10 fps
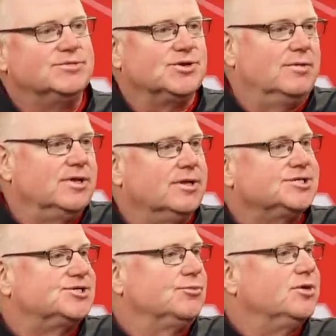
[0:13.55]
So
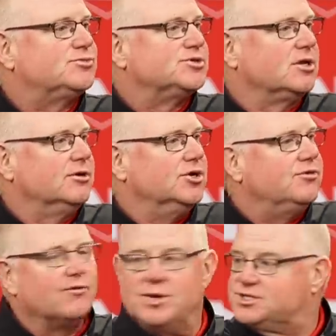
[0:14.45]
this one's a little new
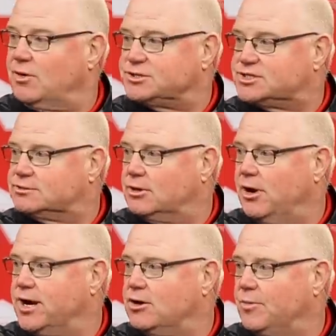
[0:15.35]
for me. So I'll just go
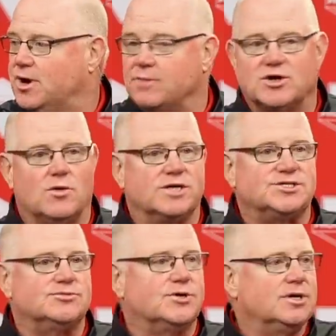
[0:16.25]
ahead and open it up to
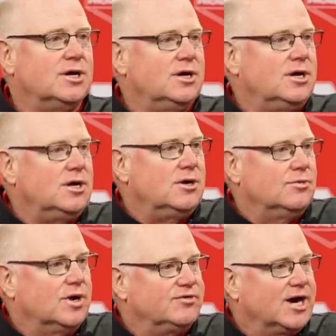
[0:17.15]
questions.
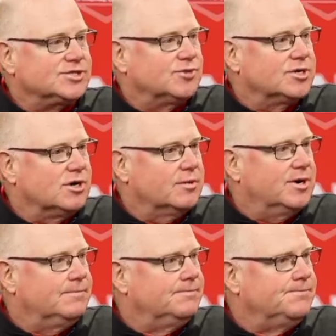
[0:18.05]
Whatever you guys want to talk about.